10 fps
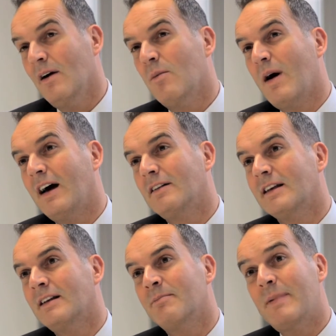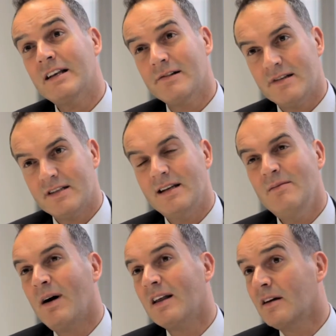We're held in better
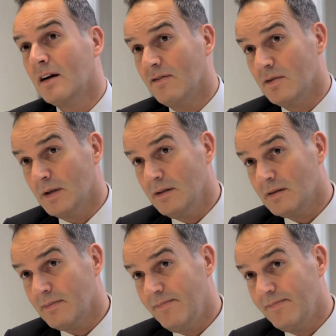esteem by the government.